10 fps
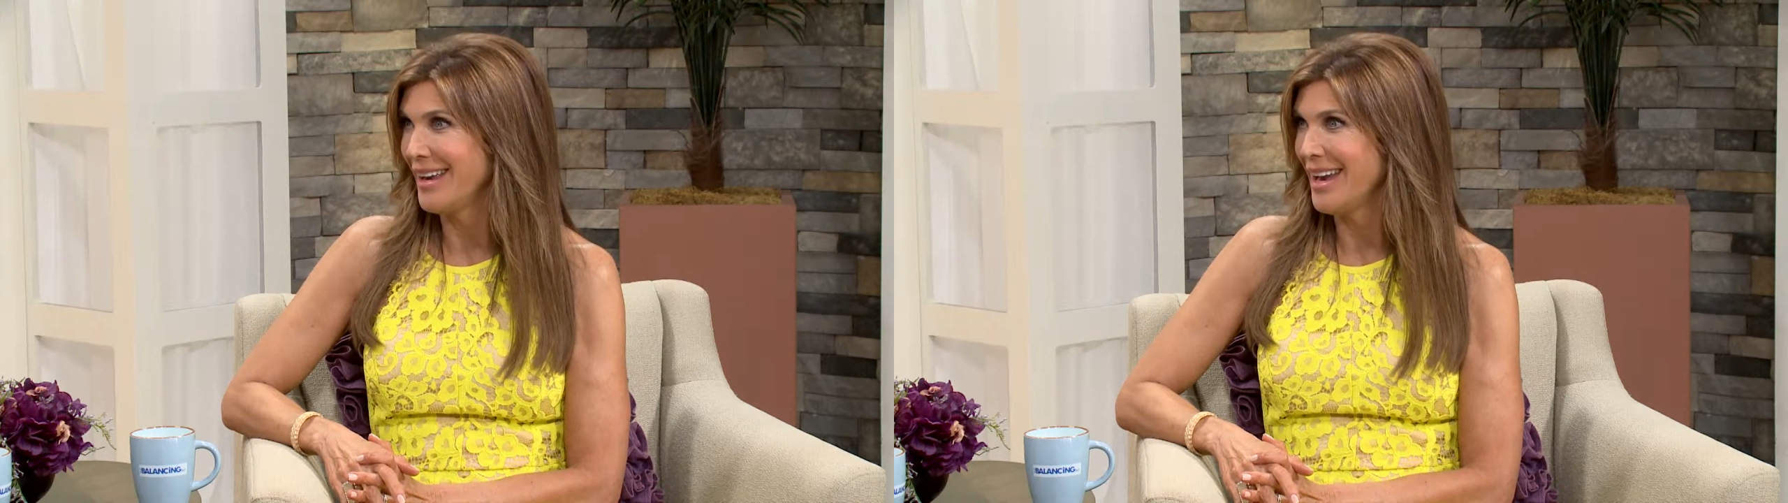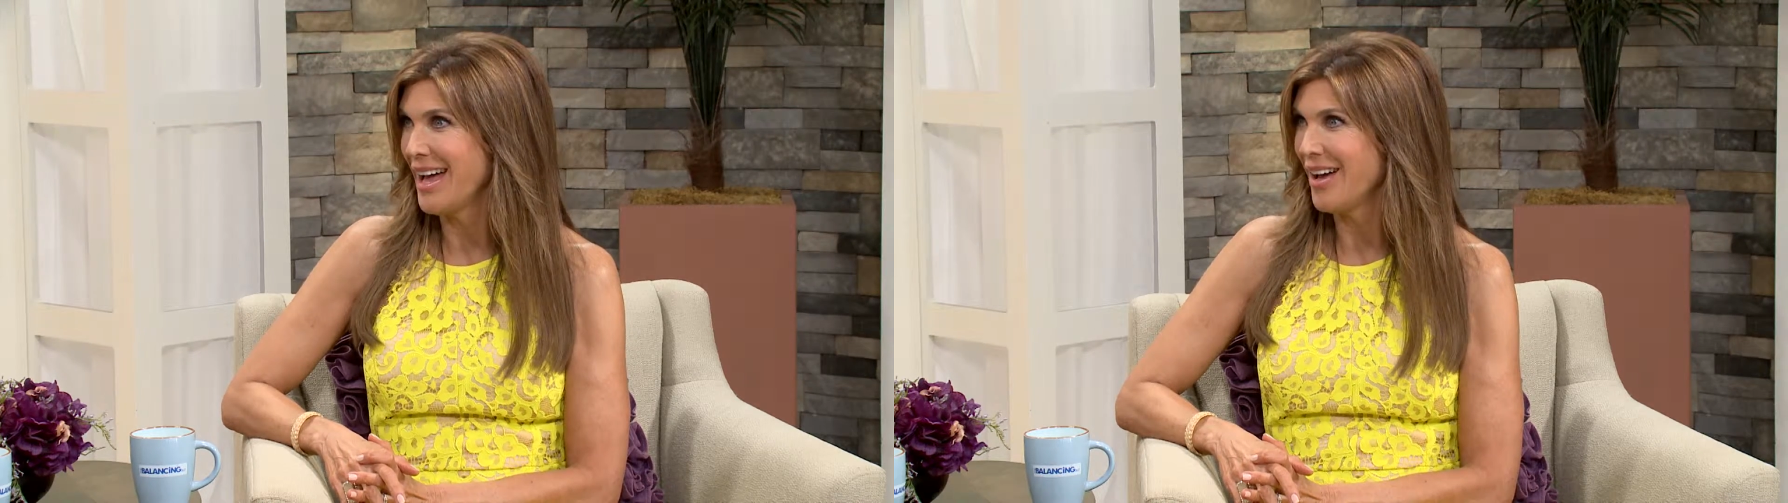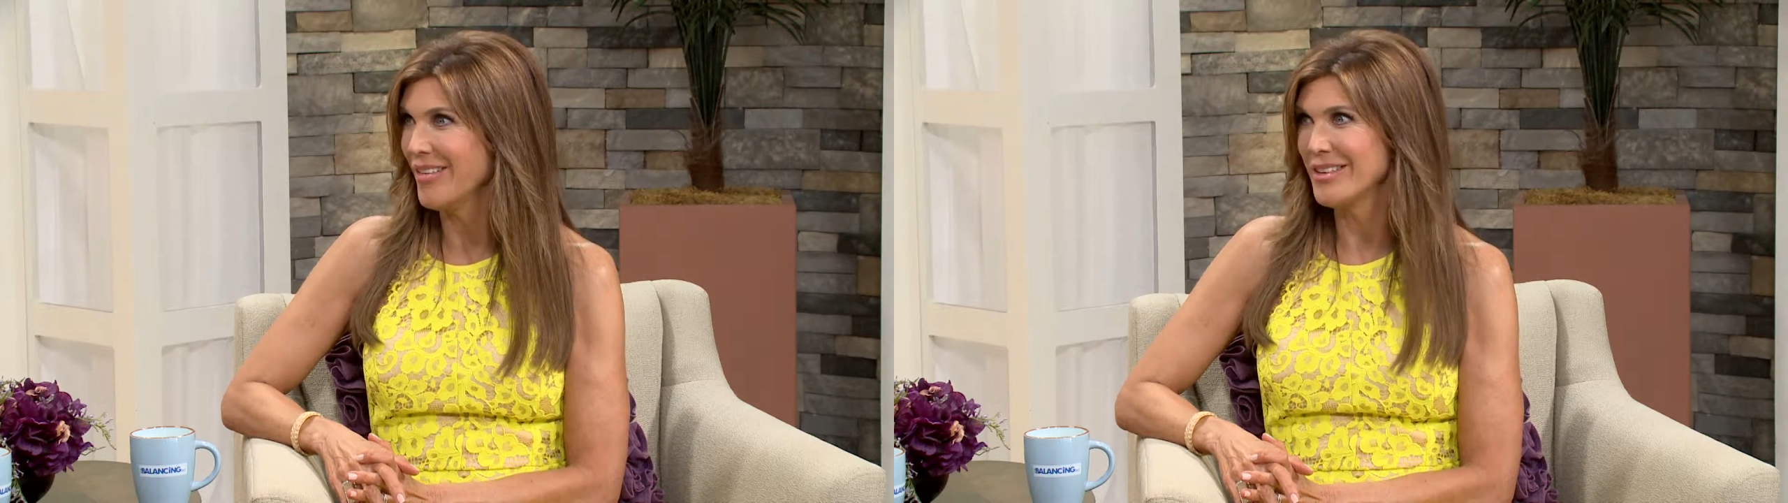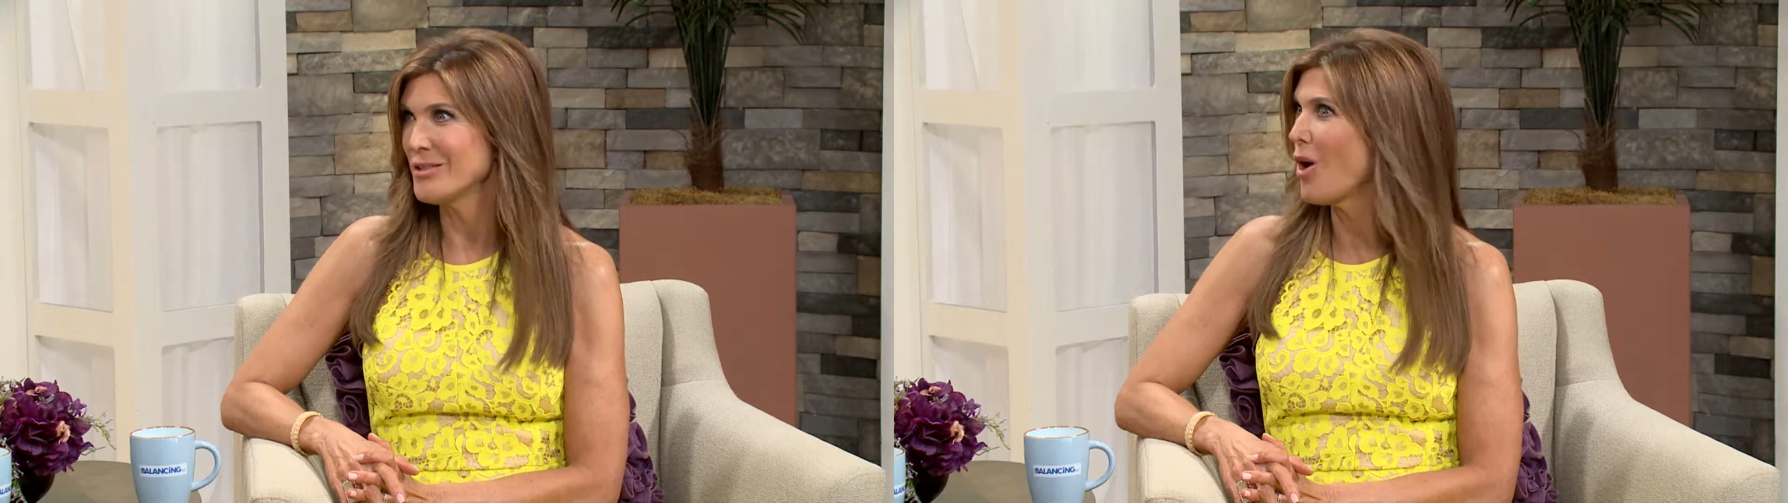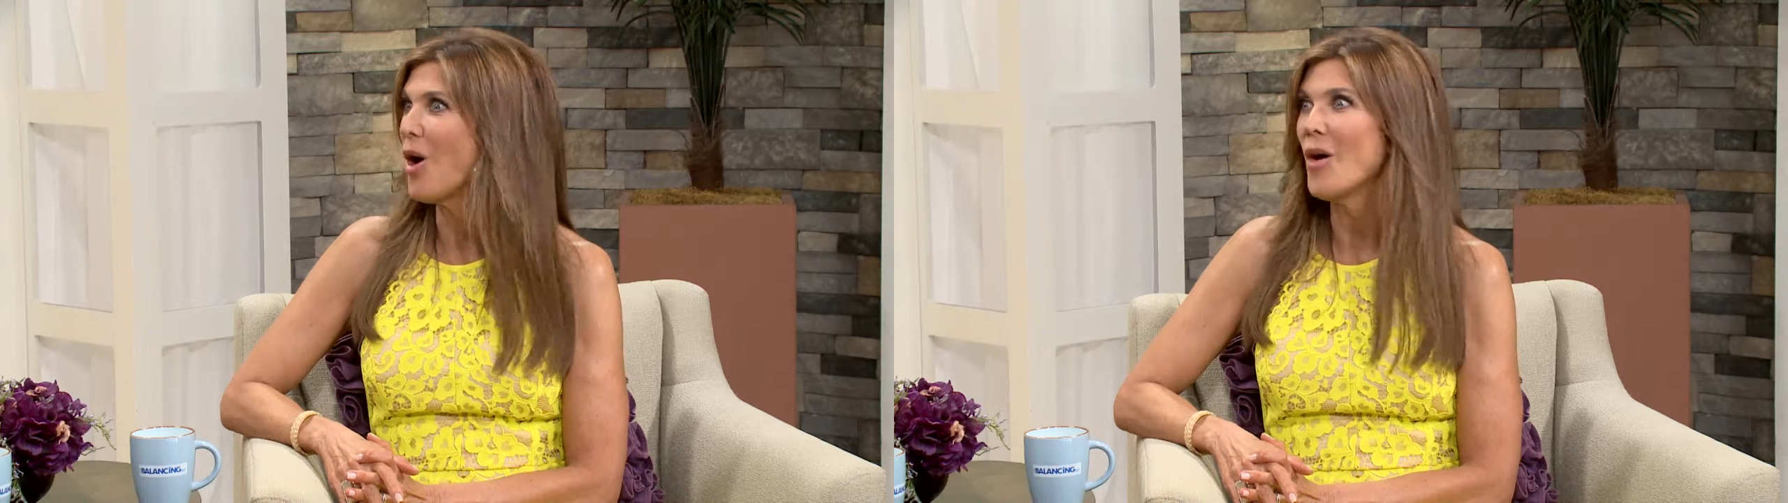and how
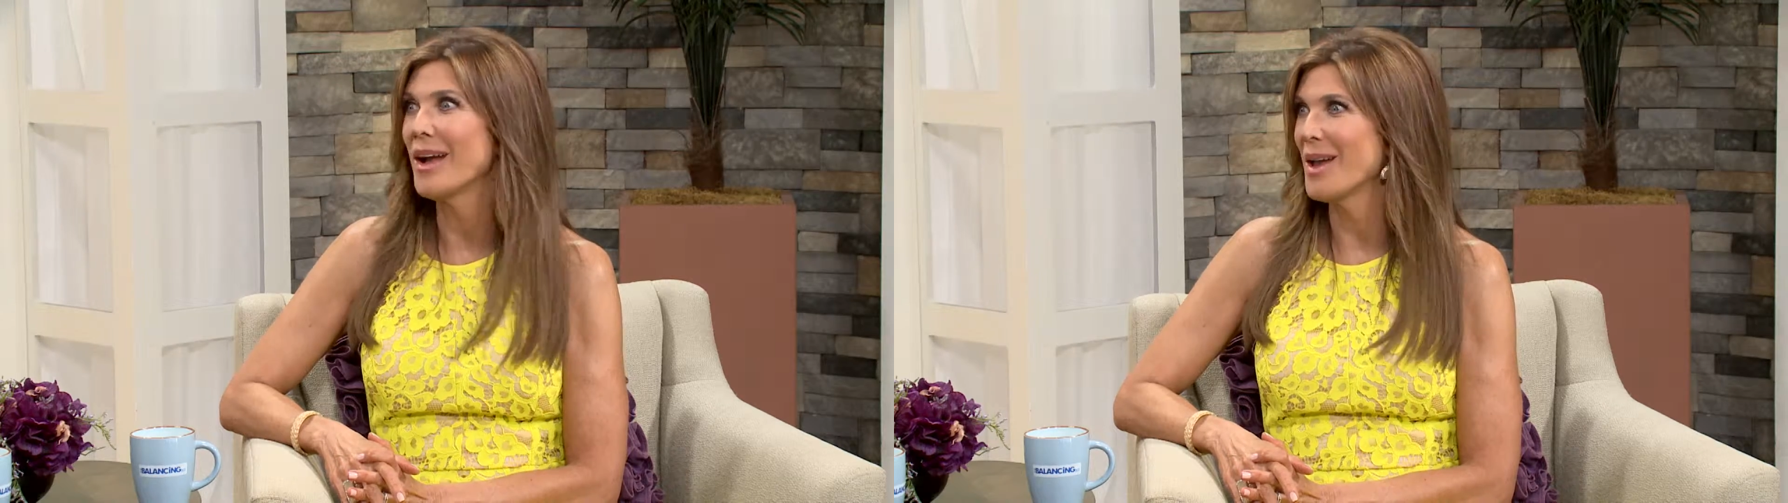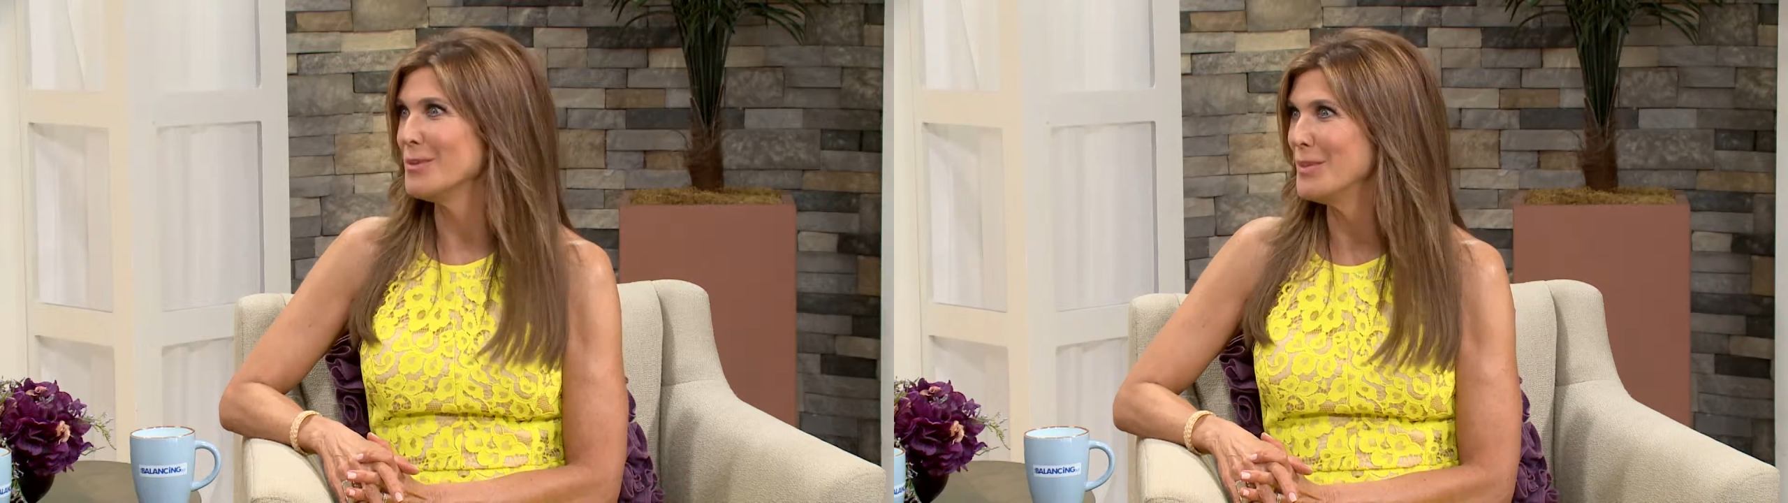this all came